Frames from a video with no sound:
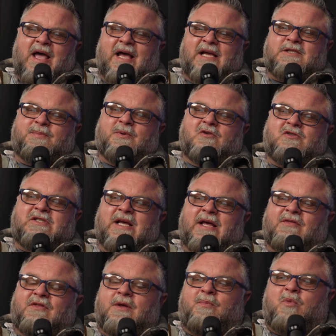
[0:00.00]
Esper
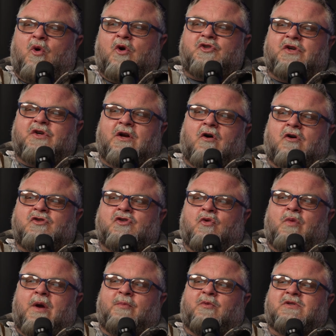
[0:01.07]
said the portrait also
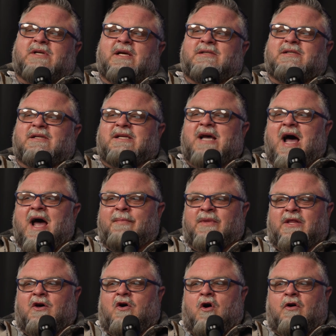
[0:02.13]
represents a time in
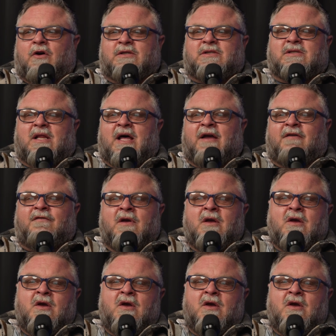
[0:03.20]
the artist's life